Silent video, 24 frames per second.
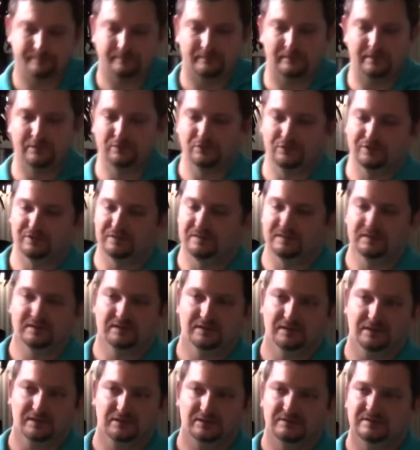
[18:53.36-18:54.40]
in order to
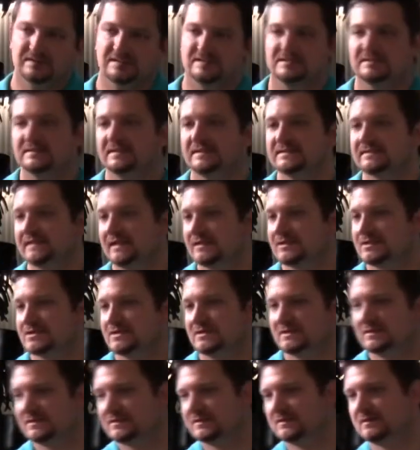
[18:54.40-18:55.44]
you know test an
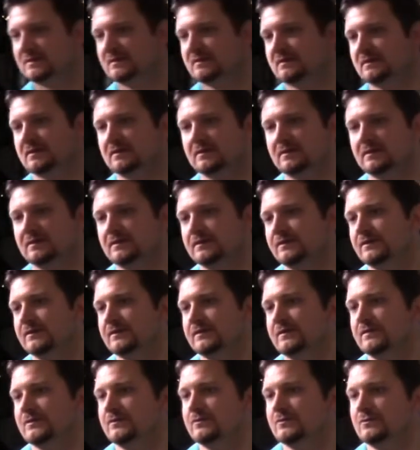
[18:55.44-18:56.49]
extension, uh,
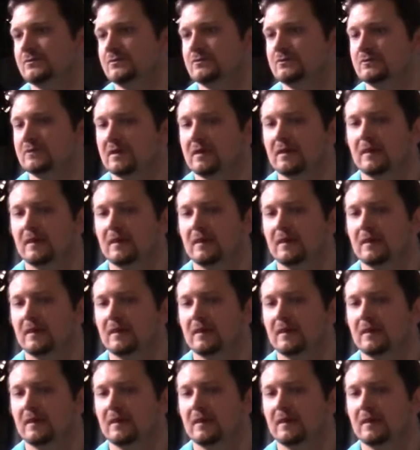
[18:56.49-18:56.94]
you